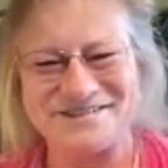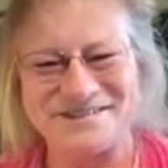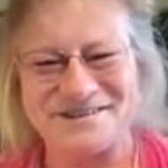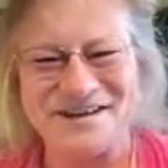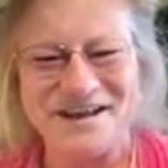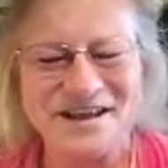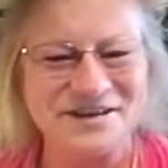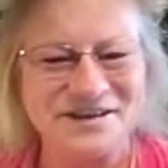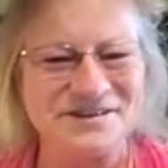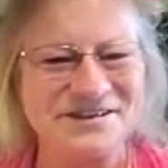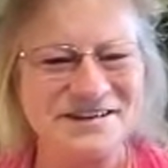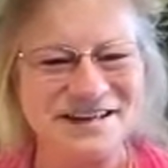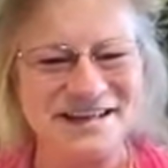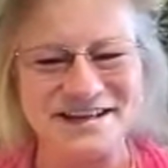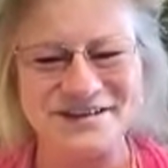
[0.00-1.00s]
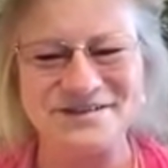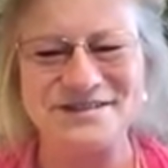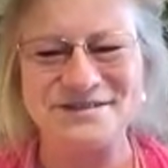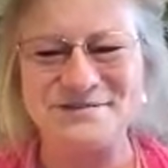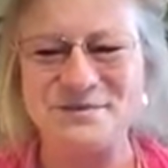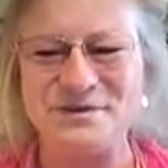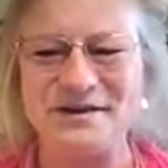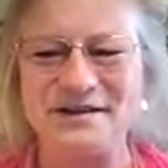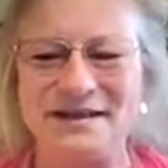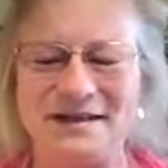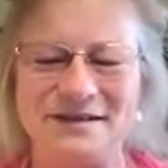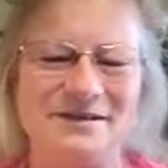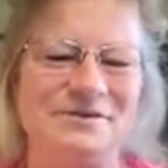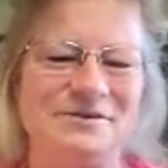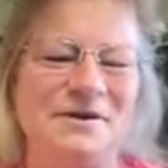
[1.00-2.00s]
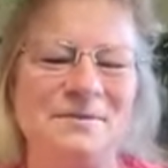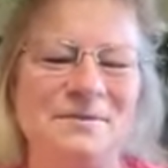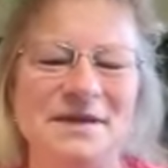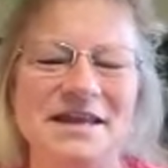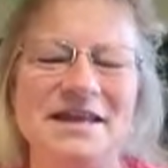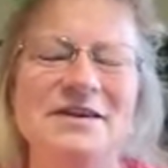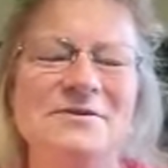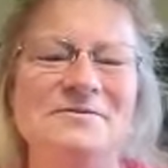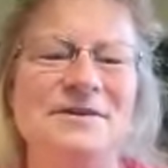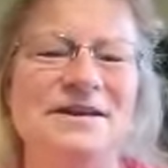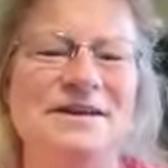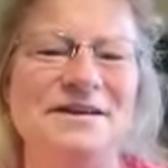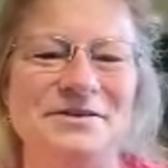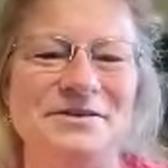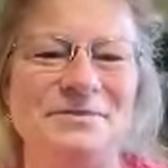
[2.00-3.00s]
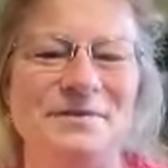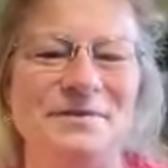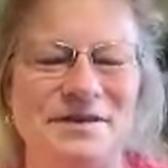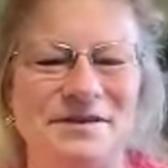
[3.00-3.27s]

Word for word: so you're going to hear some more like grumbling. You know when your